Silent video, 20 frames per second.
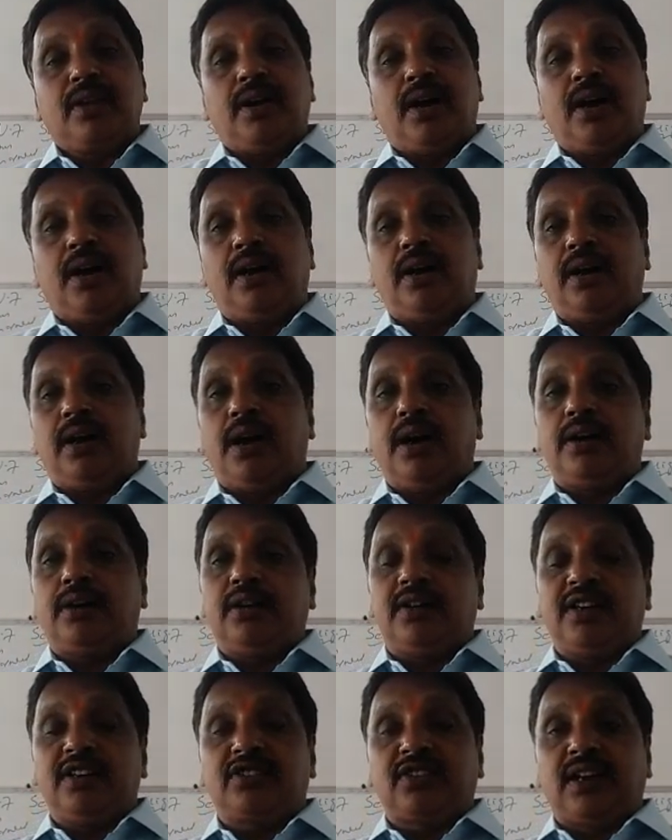
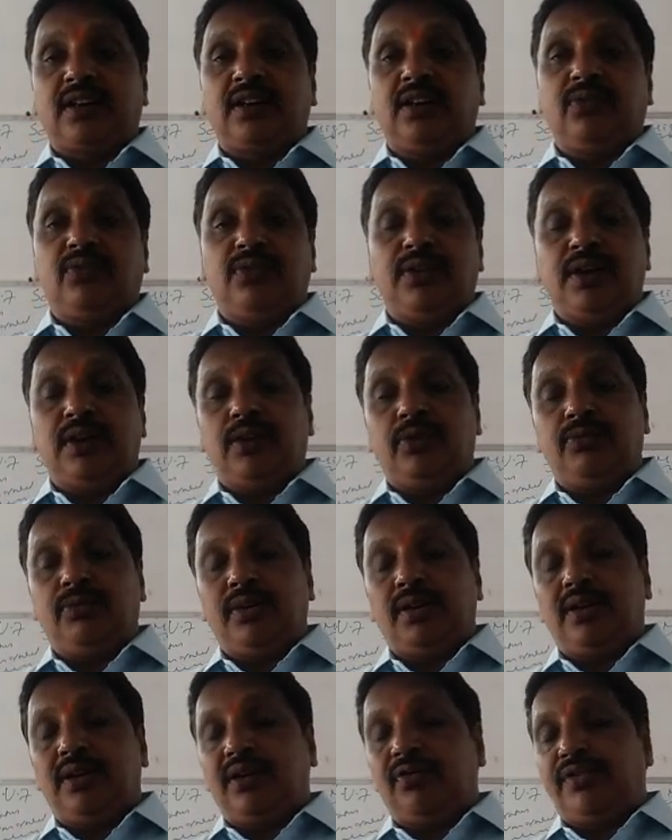or recycling,
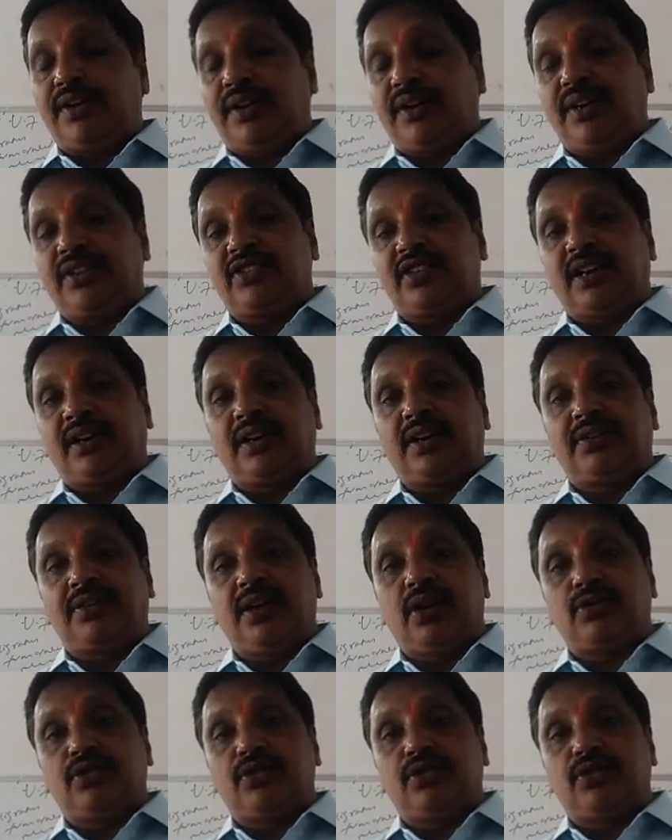they